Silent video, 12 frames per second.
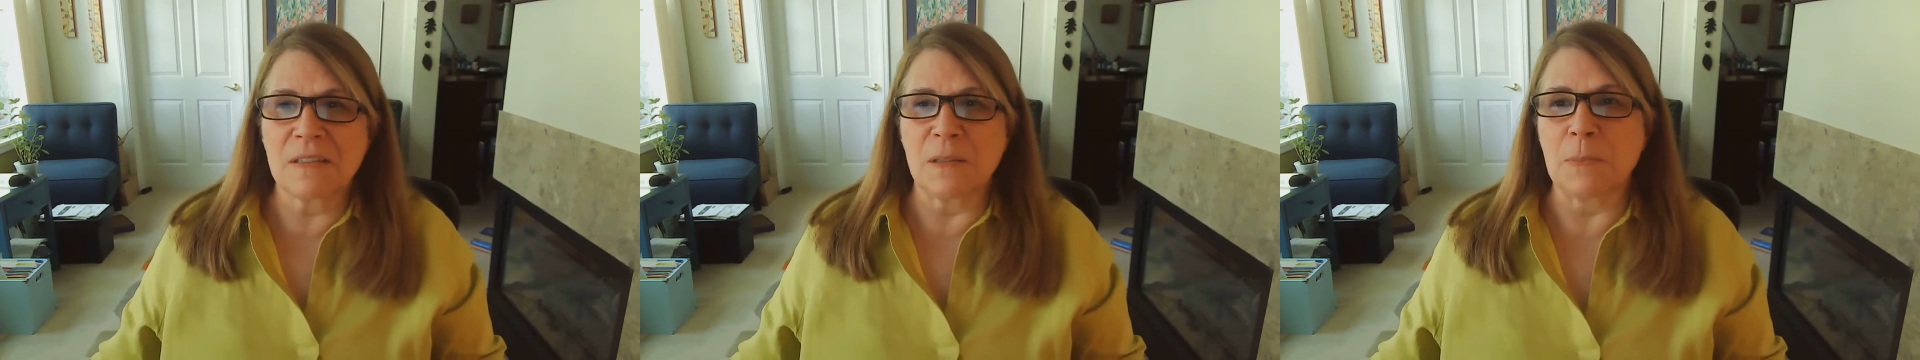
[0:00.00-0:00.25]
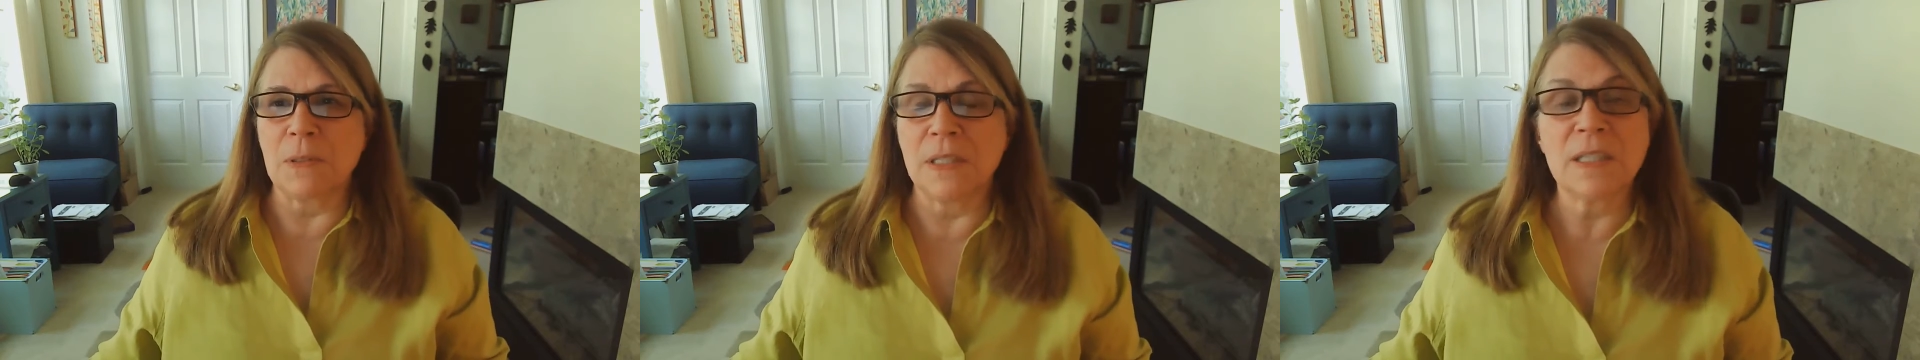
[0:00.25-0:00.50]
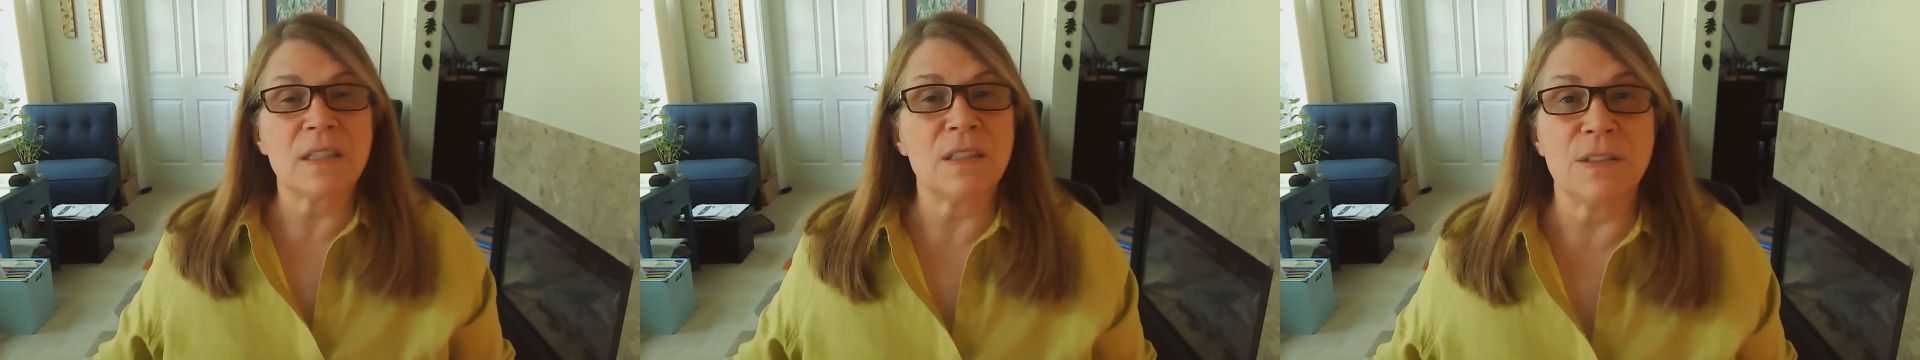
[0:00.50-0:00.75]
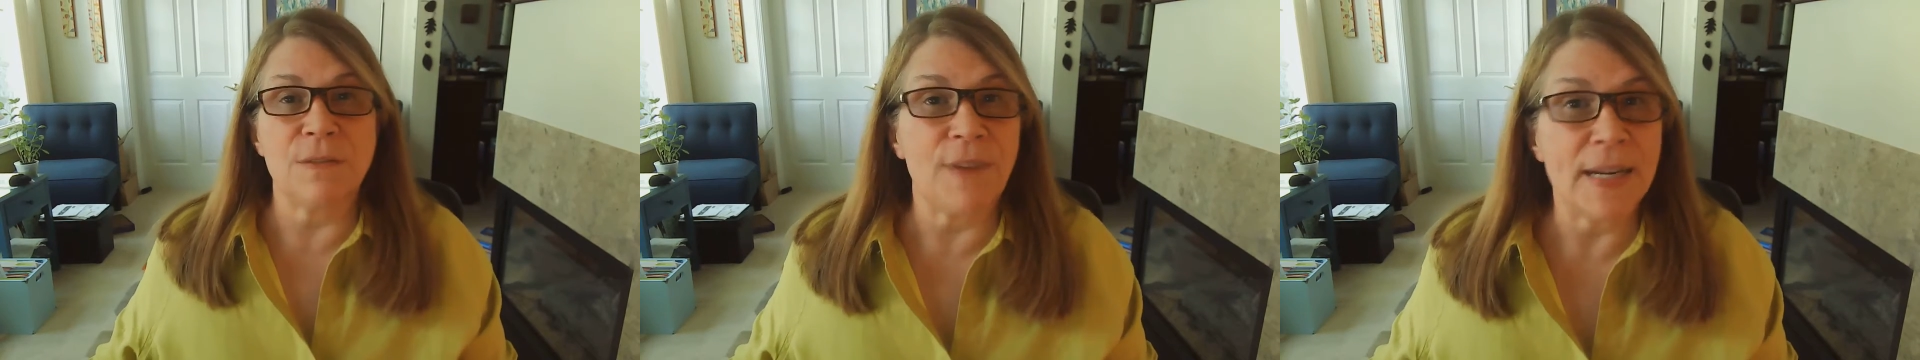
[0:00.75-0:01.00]
the
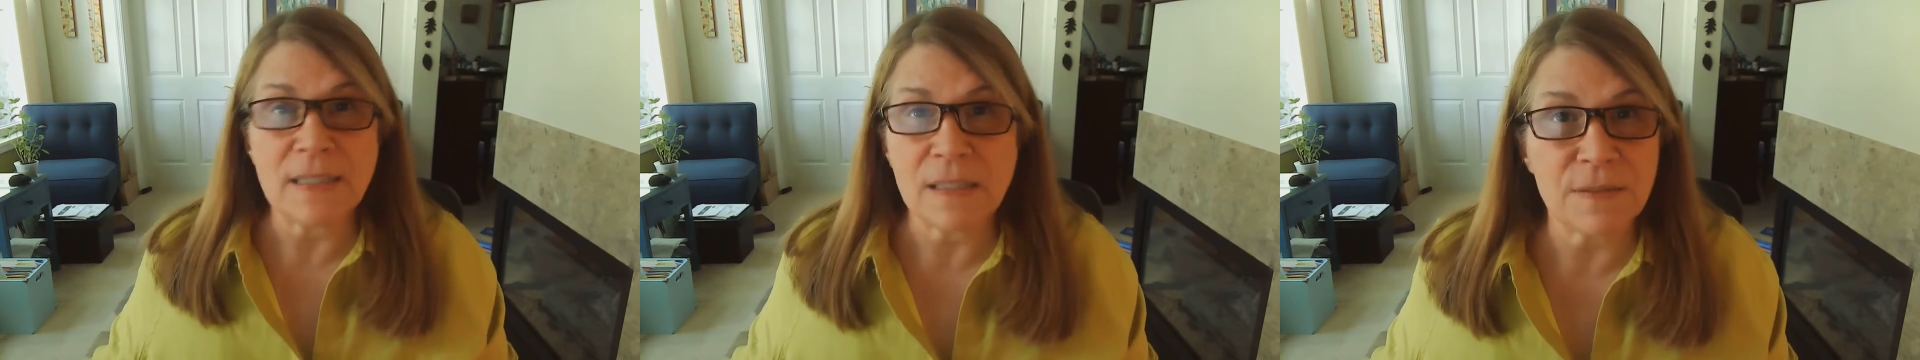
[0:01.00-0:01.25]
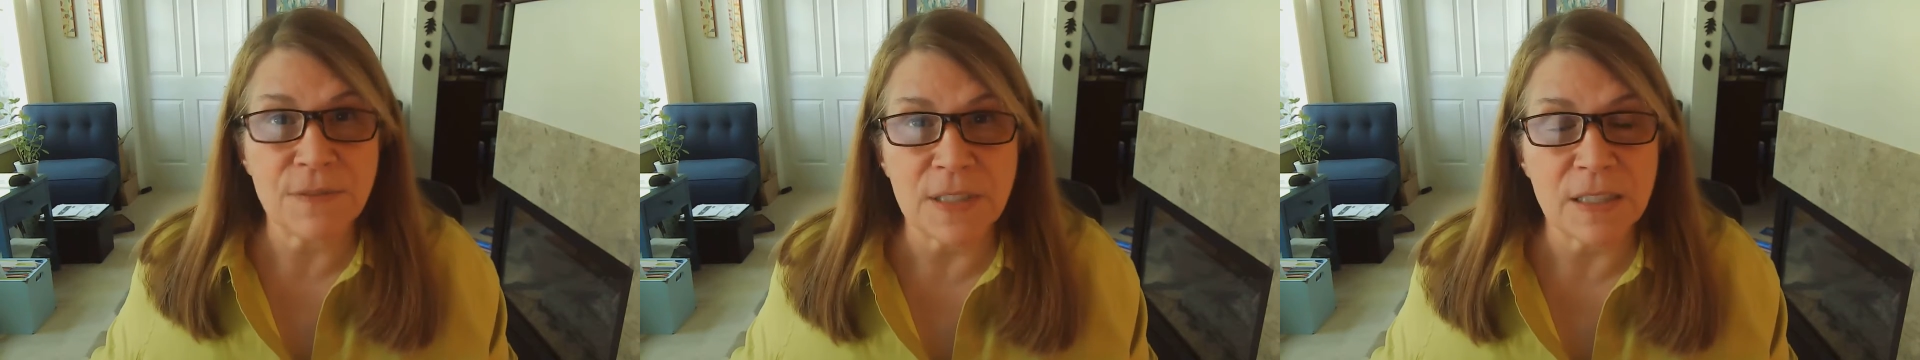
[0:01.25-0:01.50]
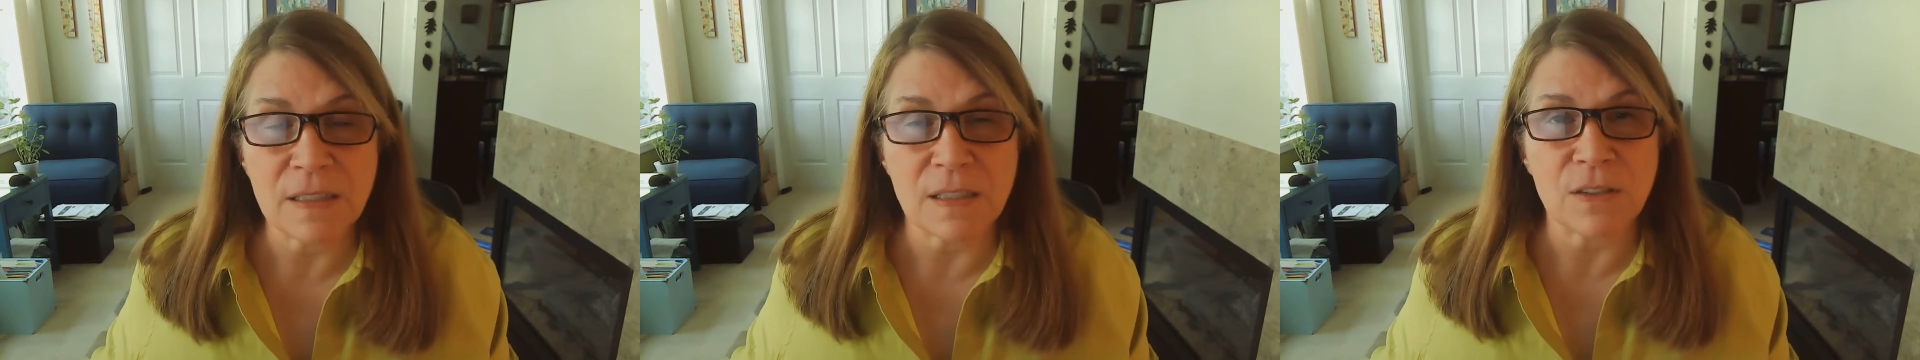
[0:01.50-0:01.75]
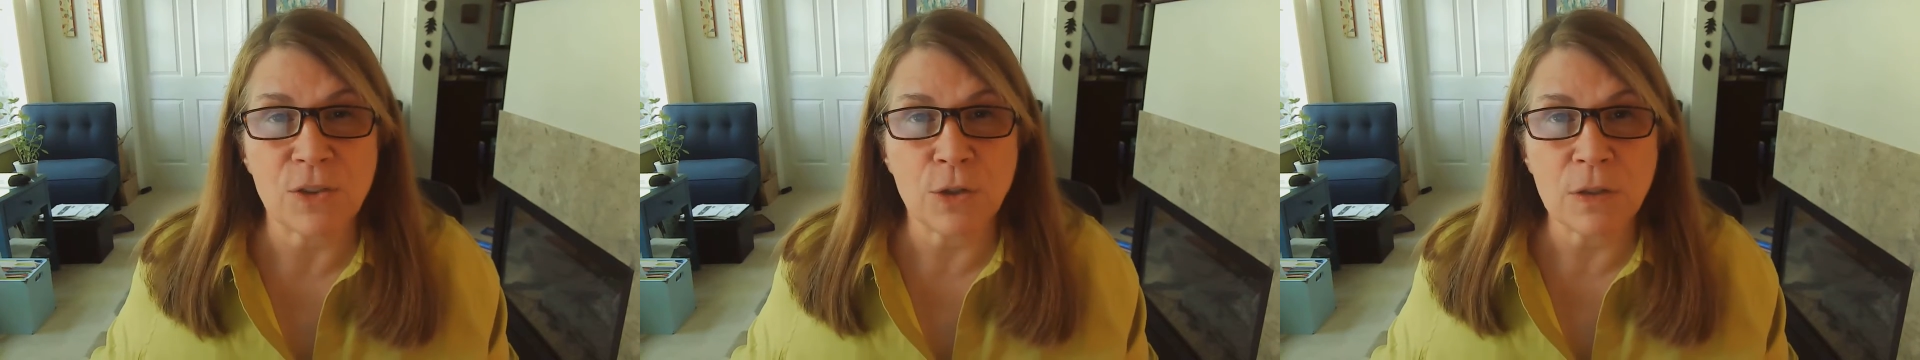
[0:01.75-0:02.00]
political divisiveness
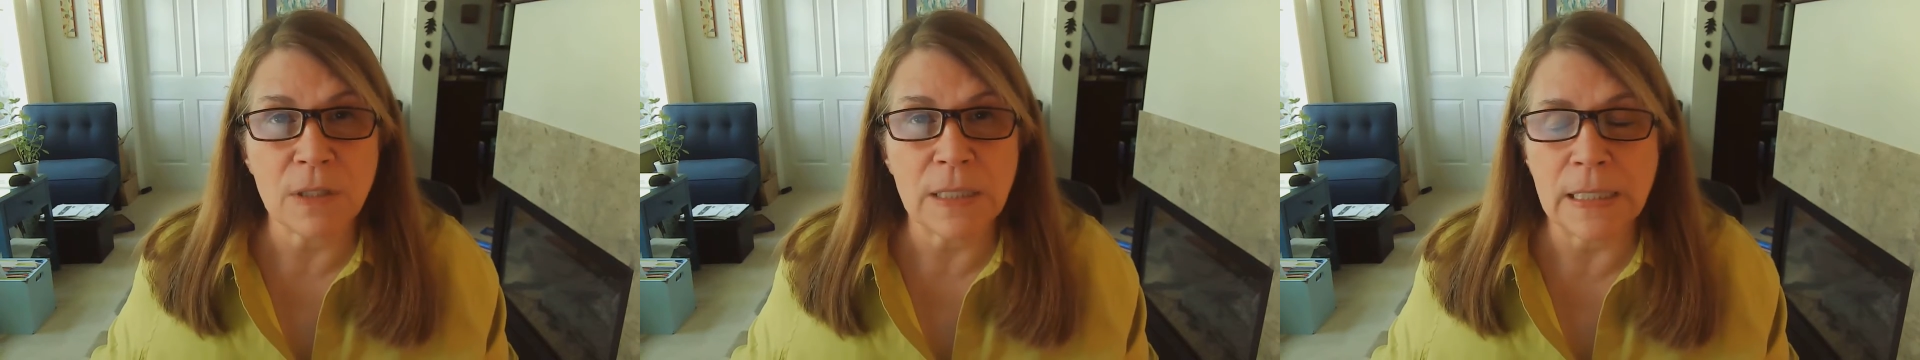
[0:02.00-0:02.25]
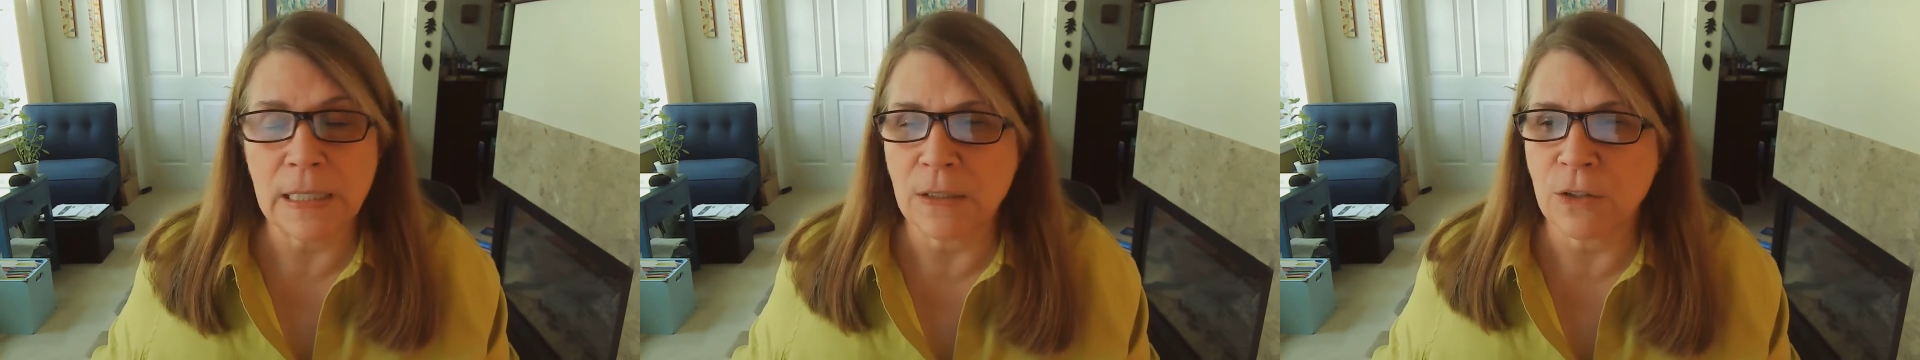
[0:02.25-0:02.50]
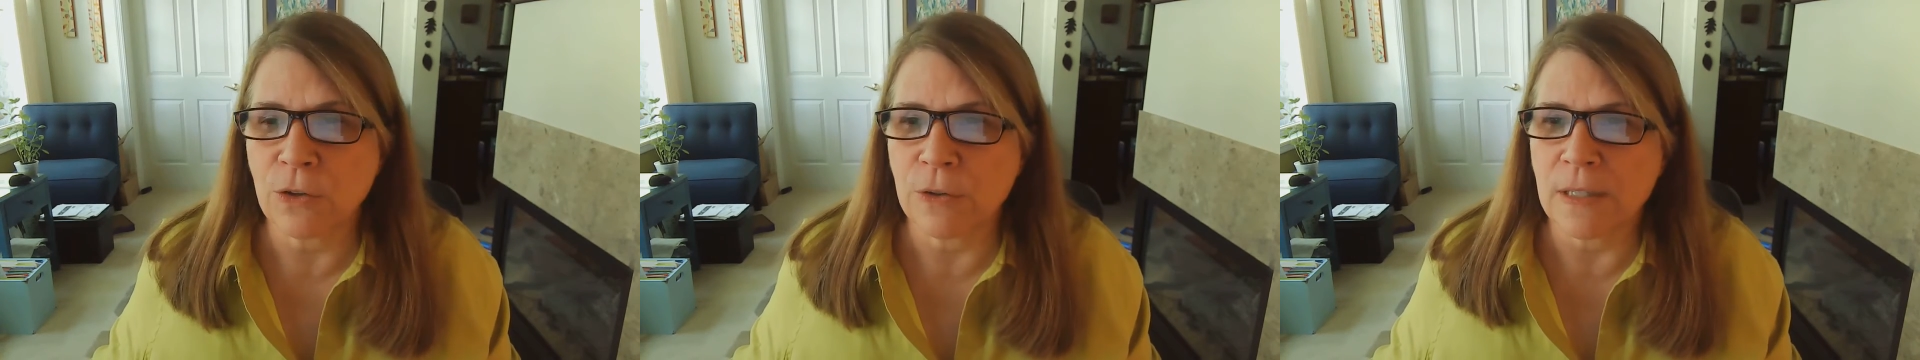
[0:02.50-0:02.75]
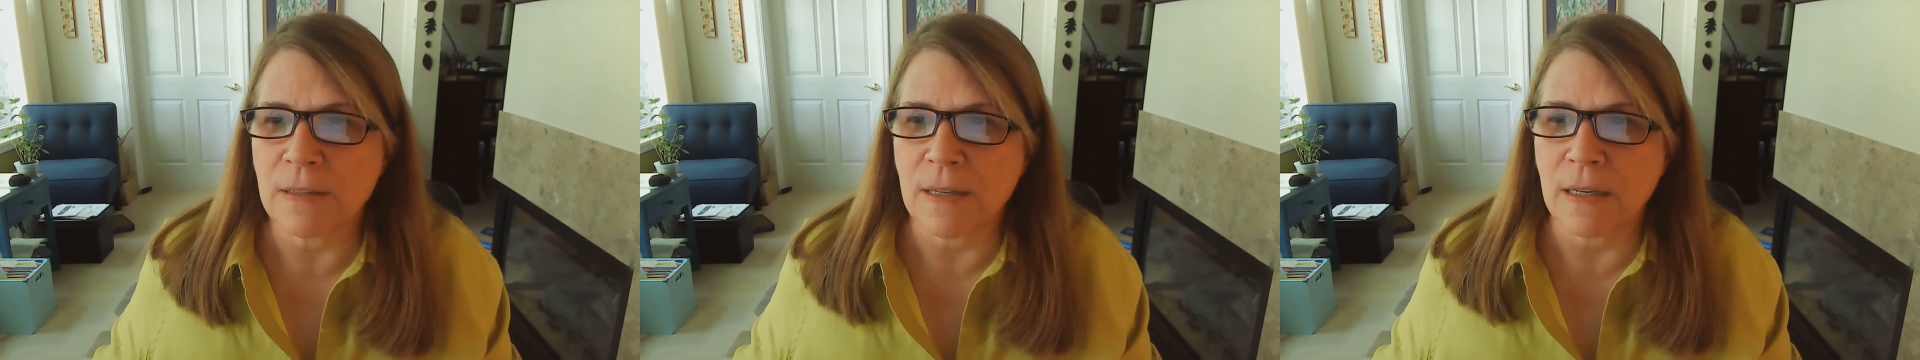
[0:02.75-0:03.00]
is certainly
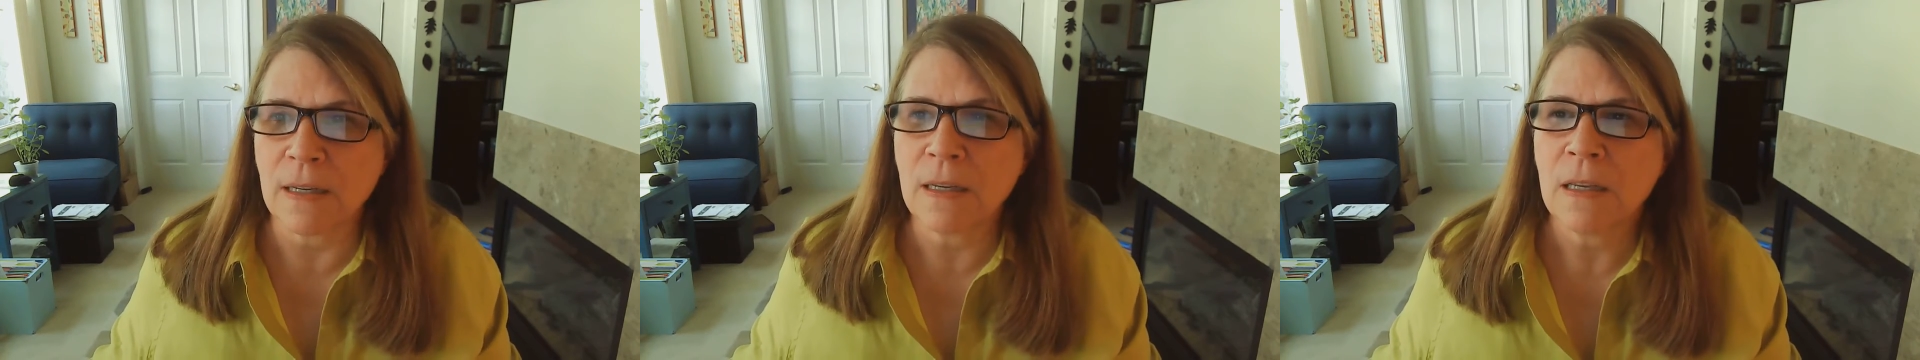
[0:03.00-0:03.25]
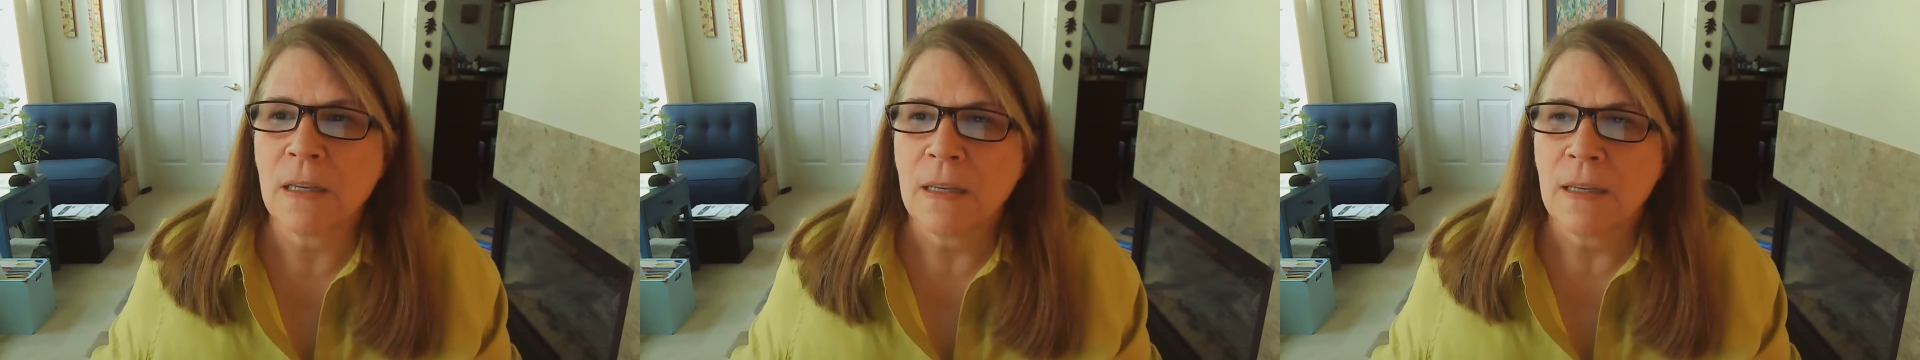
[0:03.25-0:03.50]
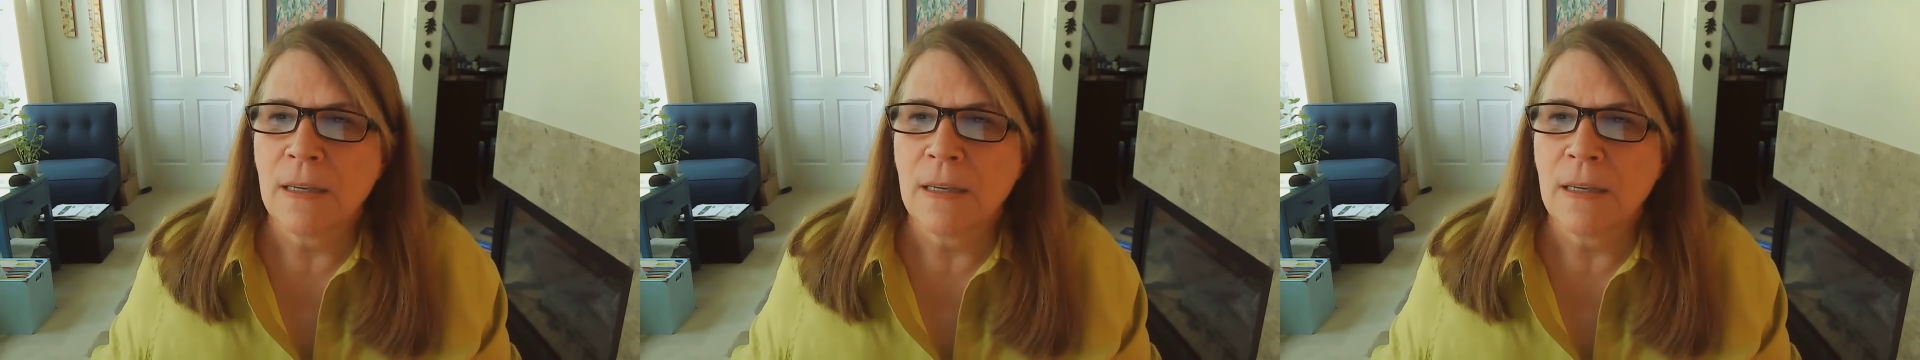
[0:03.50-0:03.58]
increasing.